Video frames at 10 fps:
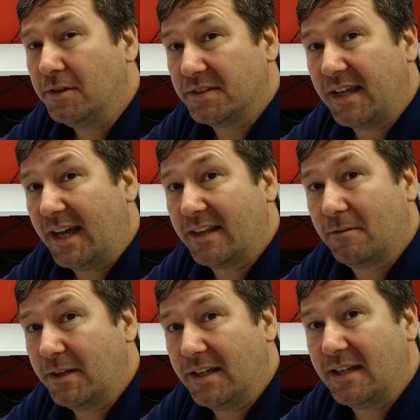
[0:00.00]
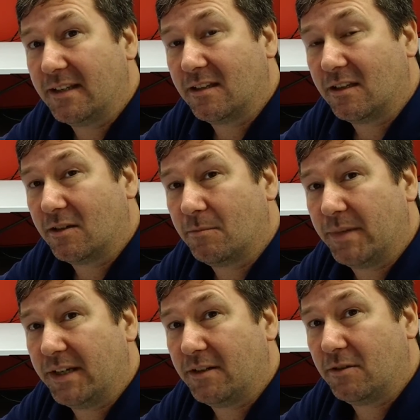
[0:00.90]
decided that we needed the alarm
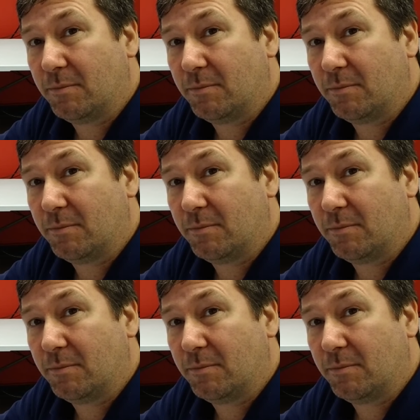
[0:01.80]
banner,